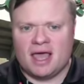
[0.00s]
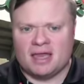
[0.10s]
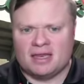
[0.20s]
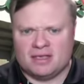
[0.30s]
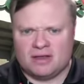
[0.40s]

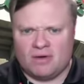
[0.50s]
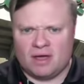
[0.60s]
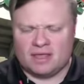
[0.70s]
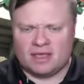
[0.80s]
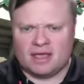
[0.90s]
And, you know,
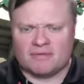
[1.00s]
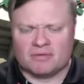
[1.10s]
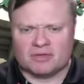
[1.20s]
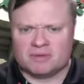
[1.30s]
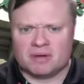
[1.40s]
I think
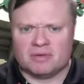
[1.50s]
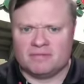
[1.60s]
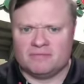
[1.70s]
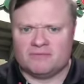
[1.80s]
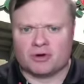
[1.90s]
everyone's
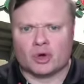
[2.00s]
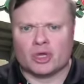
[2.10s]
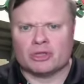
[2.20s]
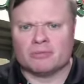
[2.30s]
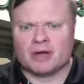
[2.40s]
probably
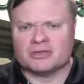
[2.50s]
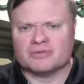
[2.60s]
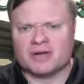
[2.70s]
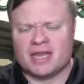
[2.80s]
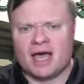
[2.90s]
furrowing their
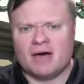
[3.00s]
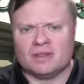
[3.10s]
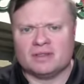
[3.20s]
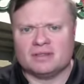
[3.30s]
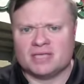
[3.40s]
brows right now
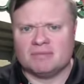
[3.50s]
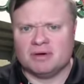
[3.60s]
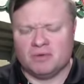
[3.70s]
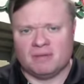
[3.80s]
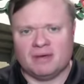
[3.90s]
and saying,
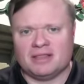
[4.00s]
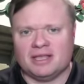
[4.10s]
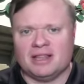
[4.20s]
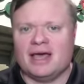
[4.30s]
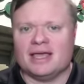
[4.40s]
but what about
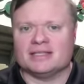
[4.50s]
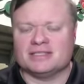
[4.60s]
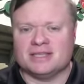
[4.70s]
the alliance?